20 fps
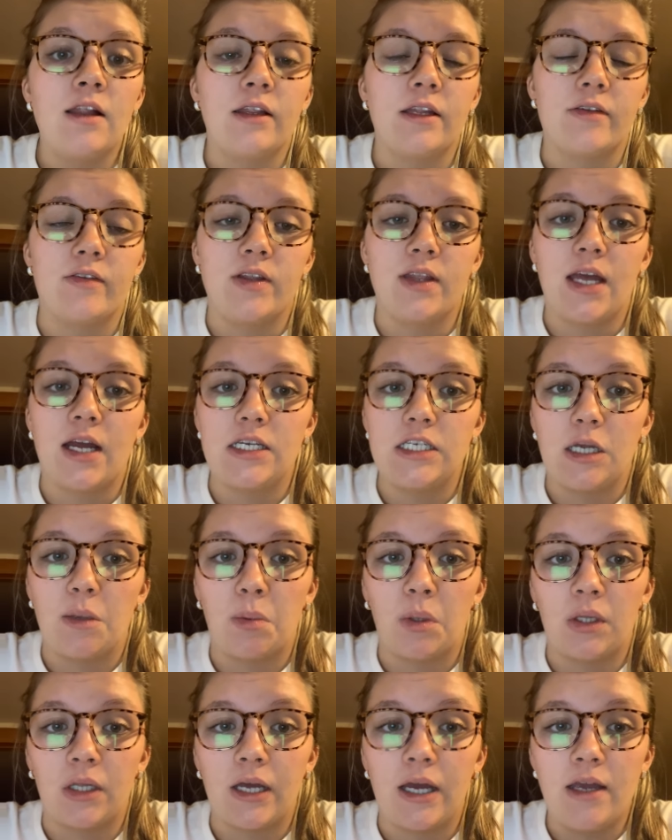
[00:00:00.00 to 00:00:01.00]
living that
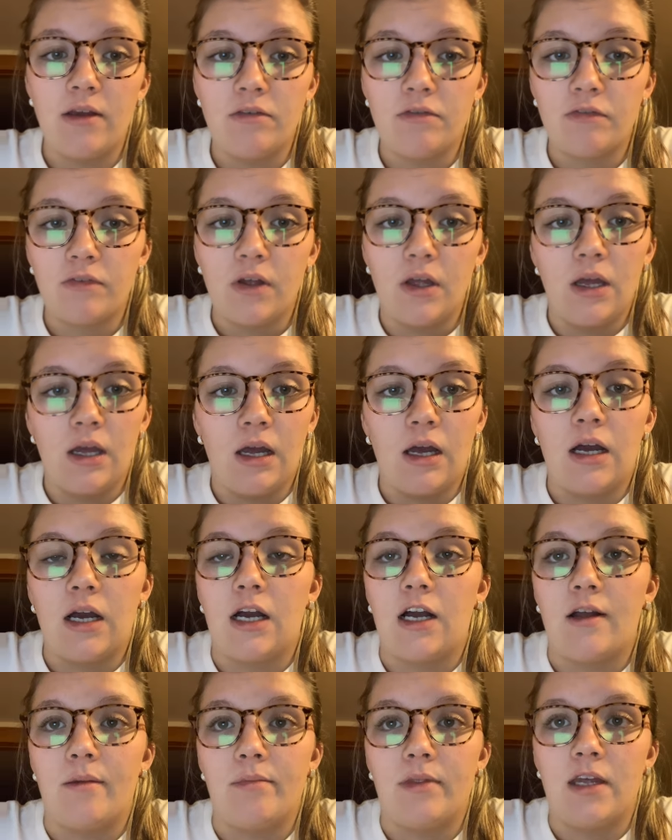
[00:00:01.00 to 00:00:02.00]
double life,
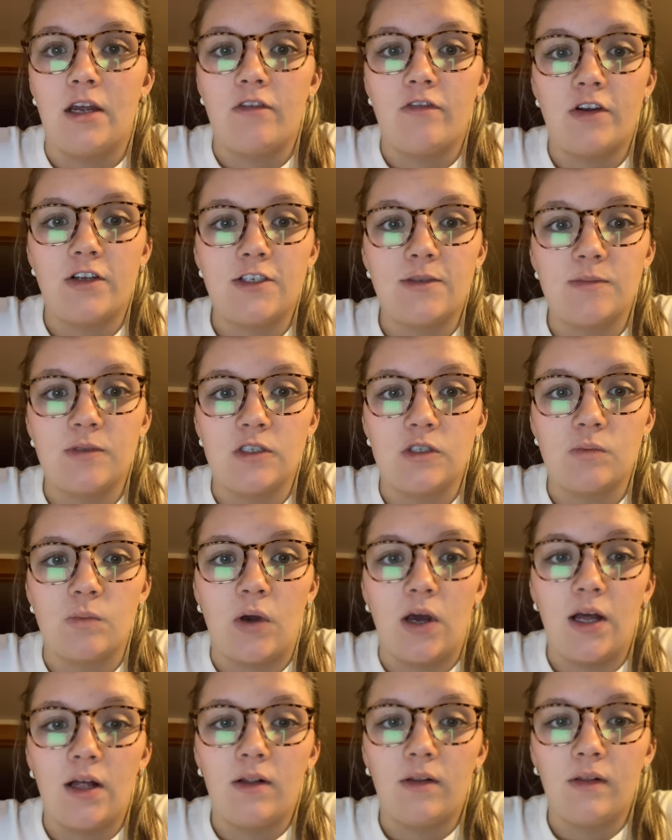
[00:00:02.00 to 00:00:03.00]
um, they're victims as
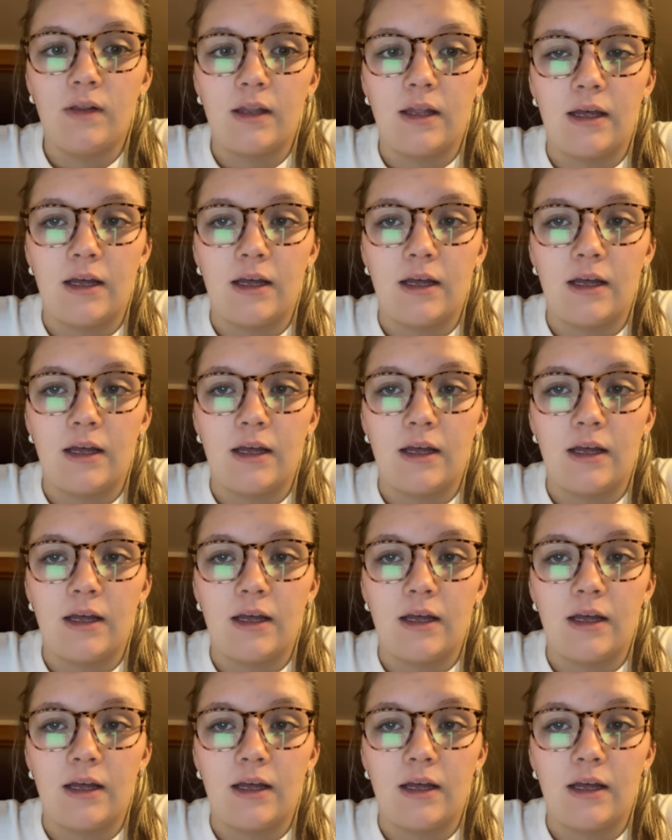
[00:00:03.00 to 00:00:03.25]
well.